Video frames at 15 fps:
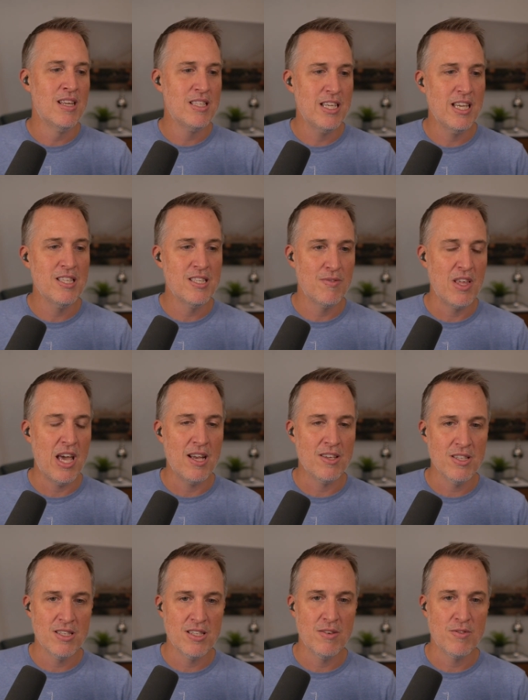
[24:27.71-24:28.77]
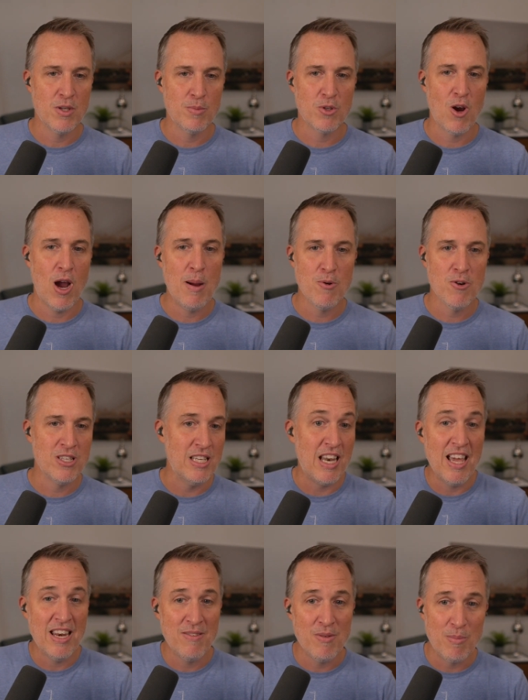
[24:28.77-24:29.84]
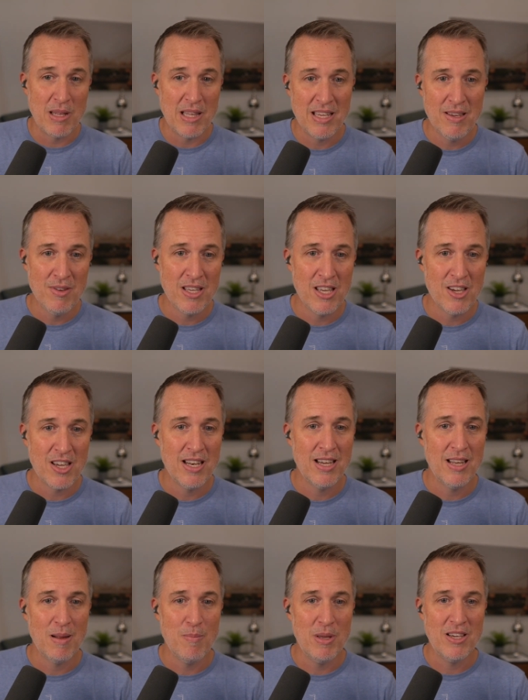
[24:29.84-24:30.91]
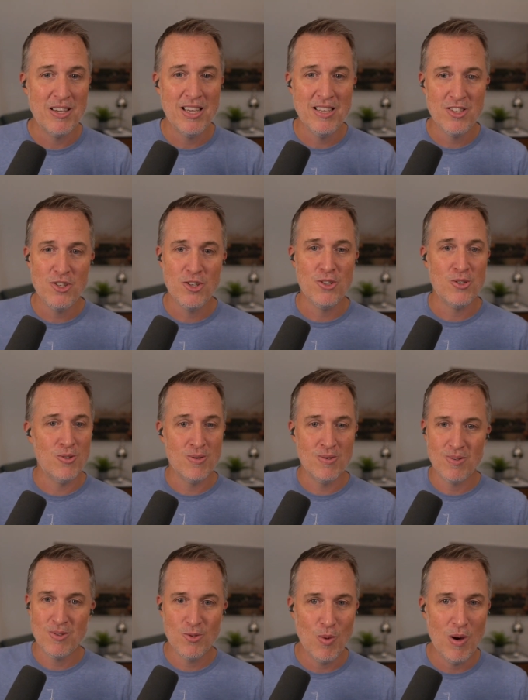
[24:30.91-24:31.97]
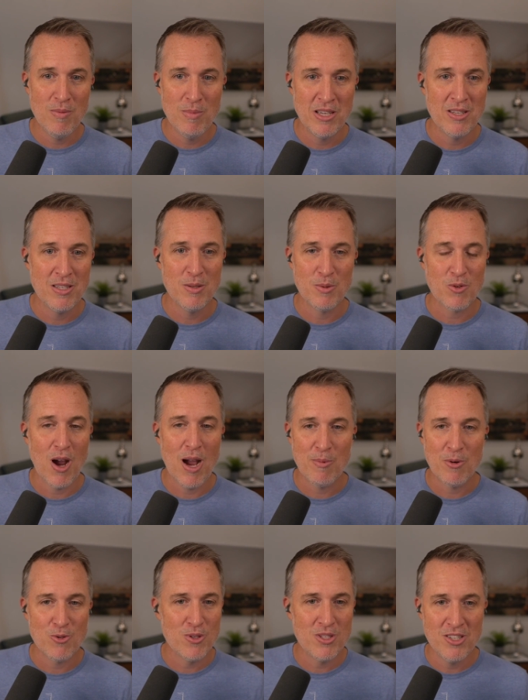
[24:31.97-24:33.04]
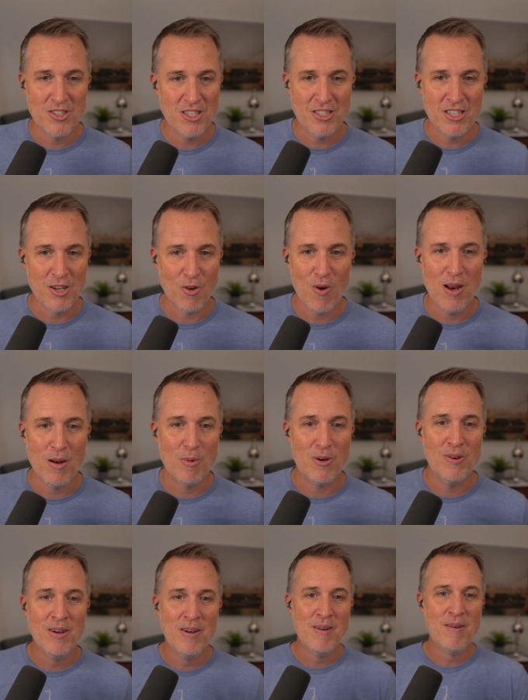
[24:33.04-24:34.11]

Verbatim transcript: tens of thousands of subscribers and not even believing you could hit a million to 12 million subscribers, which is just incredible.